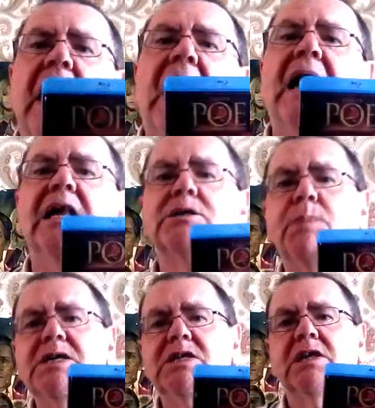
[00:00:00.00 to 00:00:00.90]
And it's
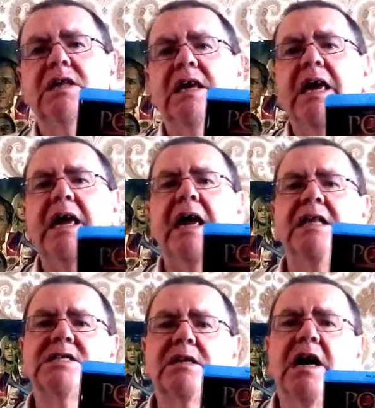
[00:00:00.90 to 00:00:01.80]
basically eh,
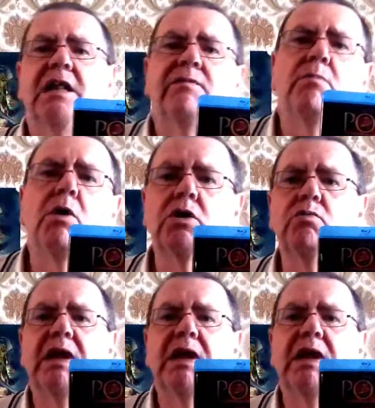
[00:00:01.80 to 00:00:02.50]
it's kind of a modern